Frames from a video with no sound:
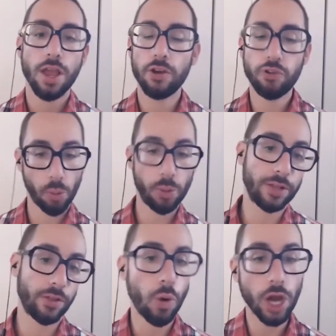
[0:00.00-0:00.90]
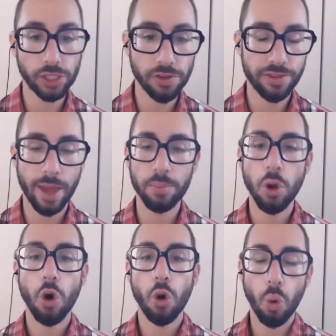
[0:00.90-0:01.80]
interpreting the question stem,
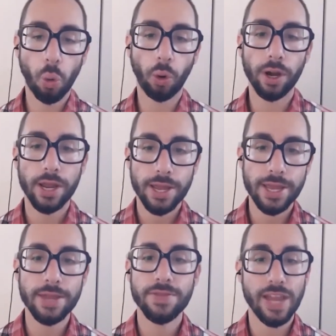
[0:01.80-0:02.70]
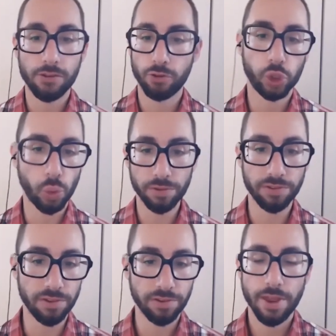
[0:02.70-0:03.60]
or in the answer
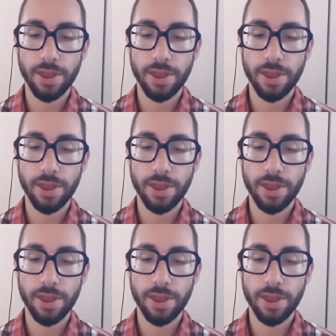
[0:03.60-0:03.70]
choices.